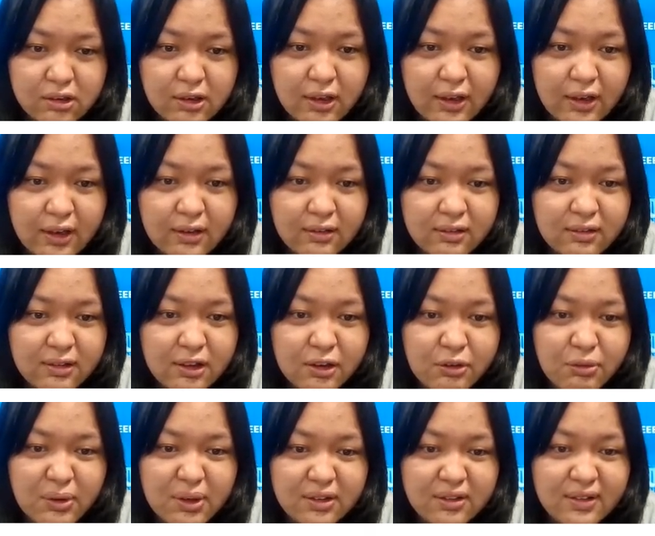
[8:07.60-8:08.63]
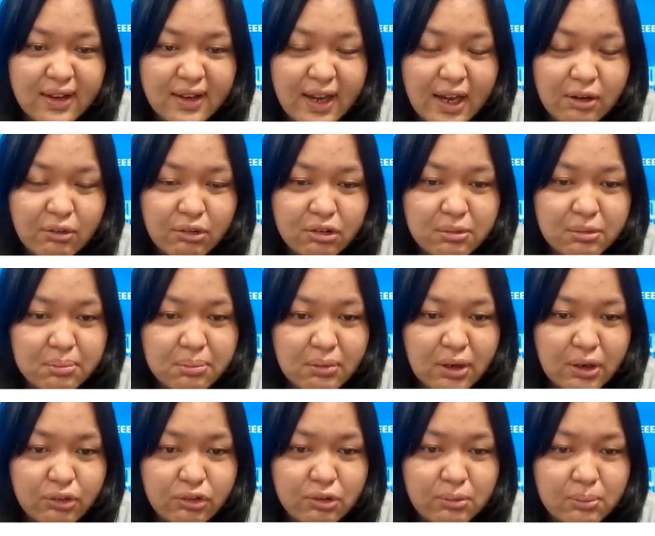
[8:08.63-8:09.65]
ANC with the error
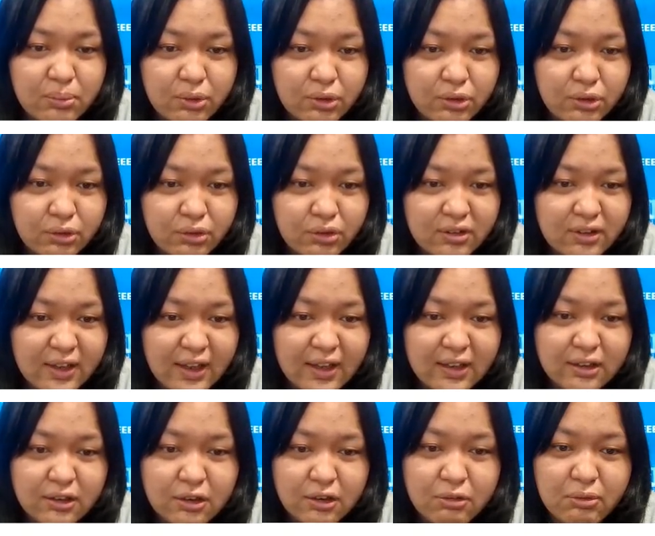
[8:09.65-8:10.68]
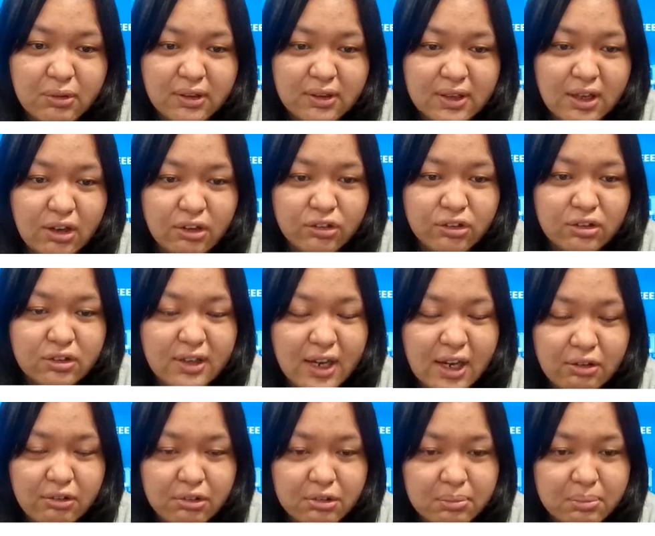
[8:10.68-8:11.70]
suppression modules and without the
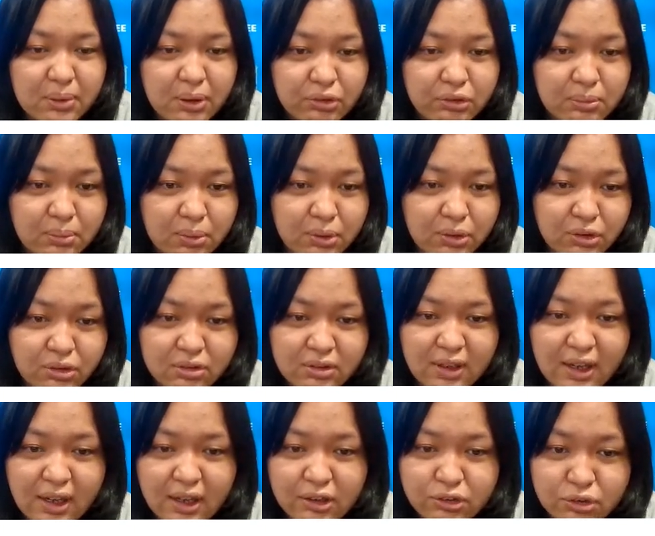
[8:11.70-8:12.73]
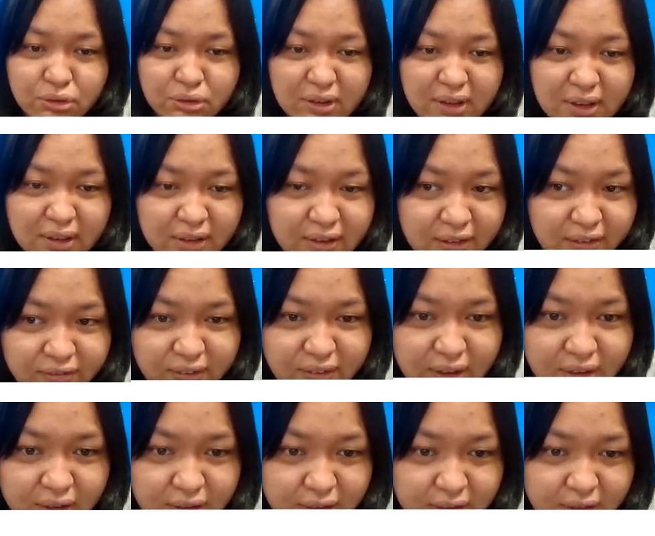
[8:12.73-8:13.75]
error suppression modules are shown in the
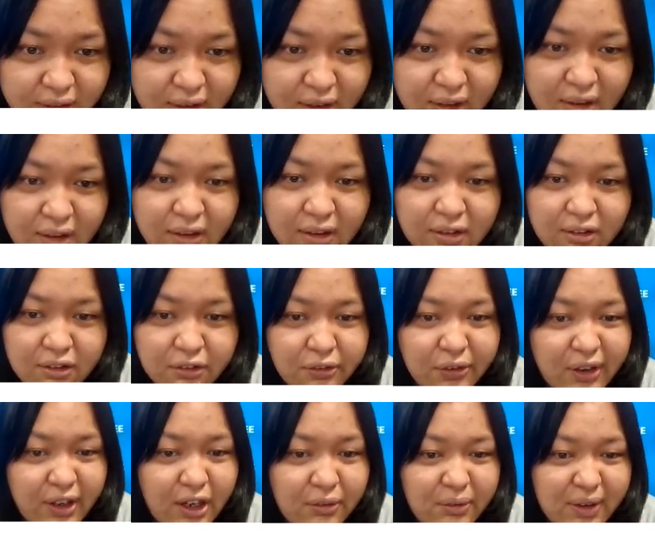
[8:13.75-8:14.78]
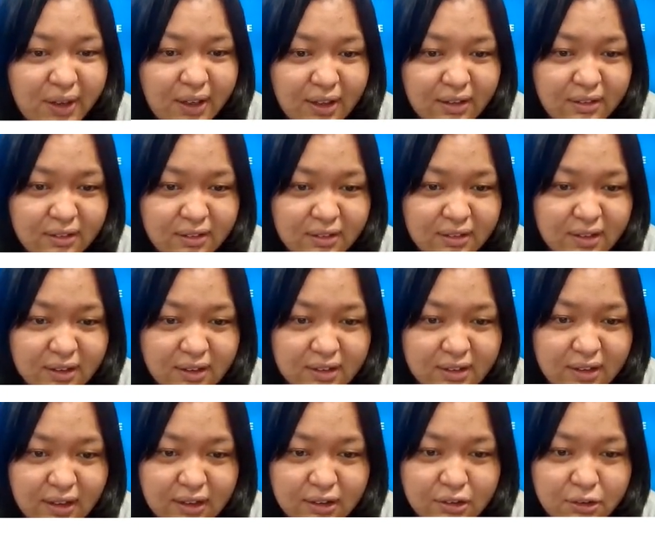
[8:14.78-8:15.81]
figures. So here we can see
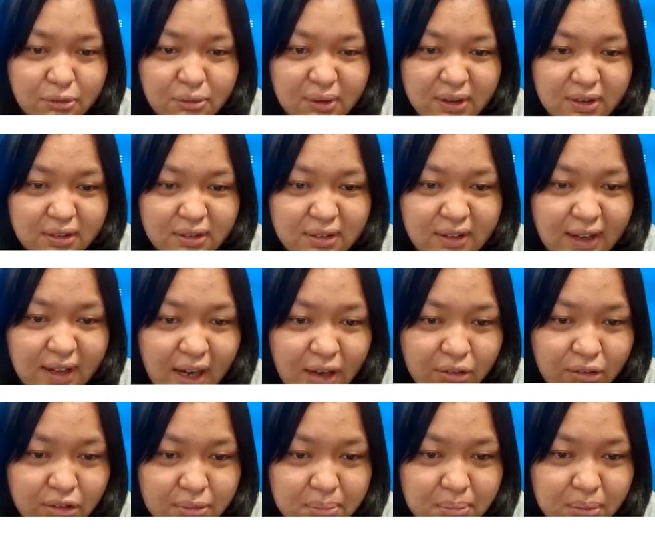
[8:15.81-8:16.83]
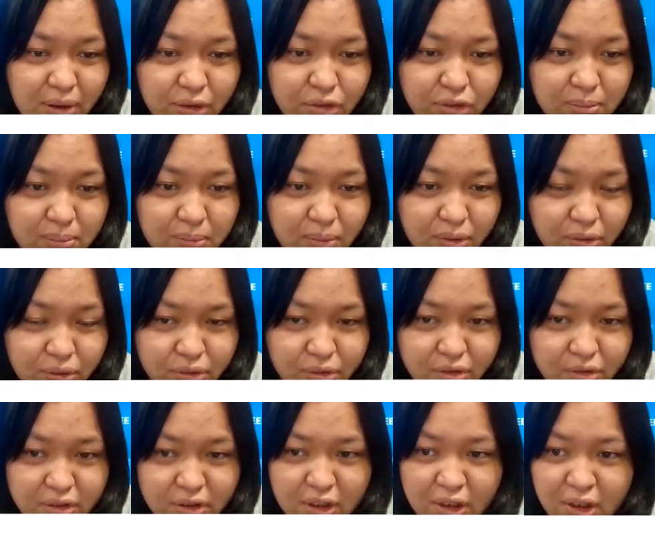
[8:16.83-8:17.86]
that with the error suppression
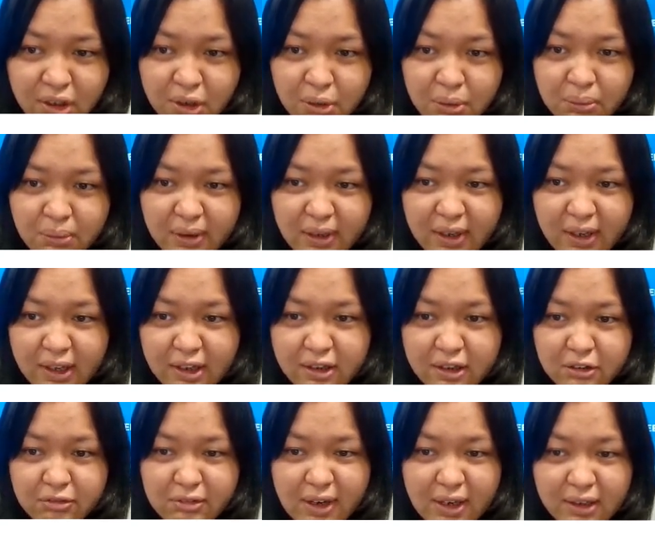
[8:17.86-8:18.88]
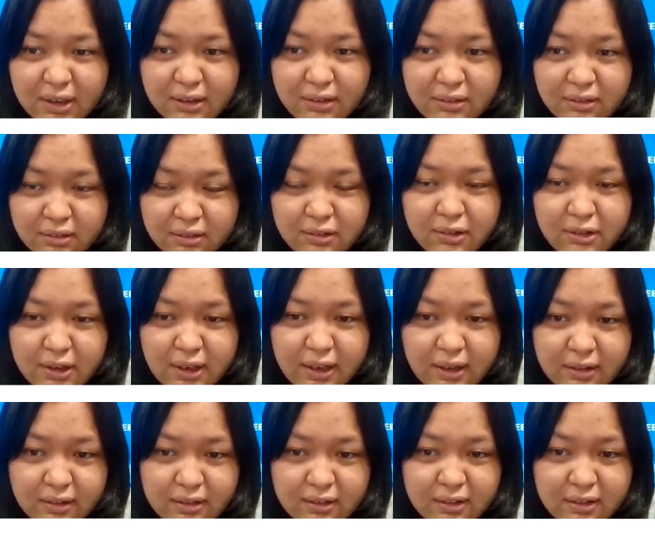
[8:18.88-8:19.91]
modules, the wireless
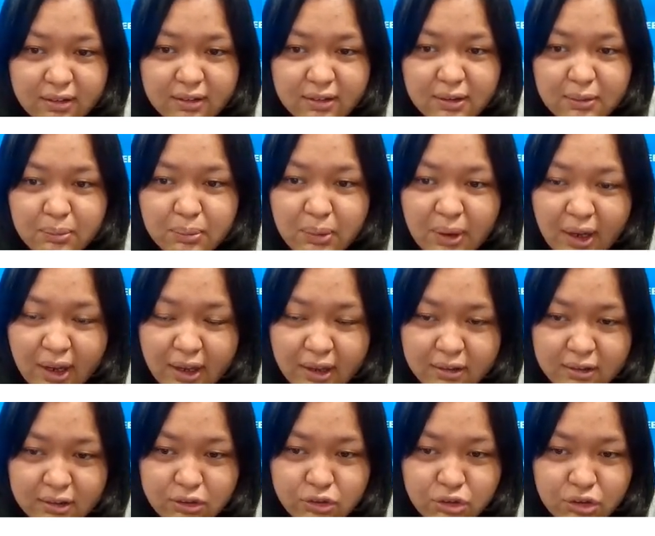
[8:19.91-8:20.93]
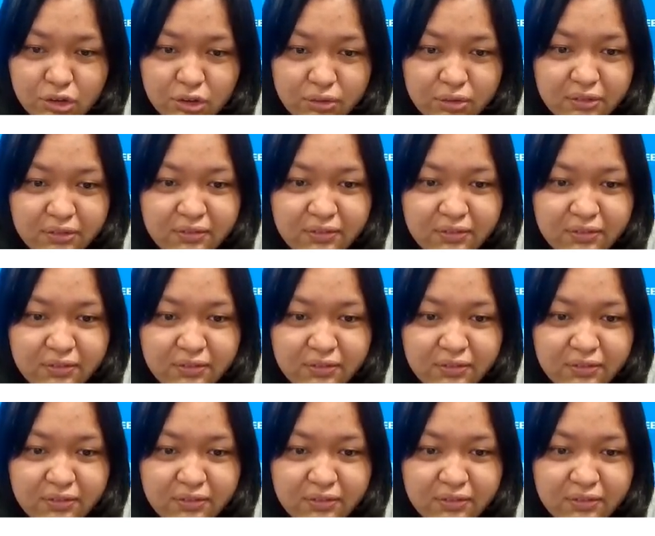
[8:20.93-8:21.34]
ANC has achieved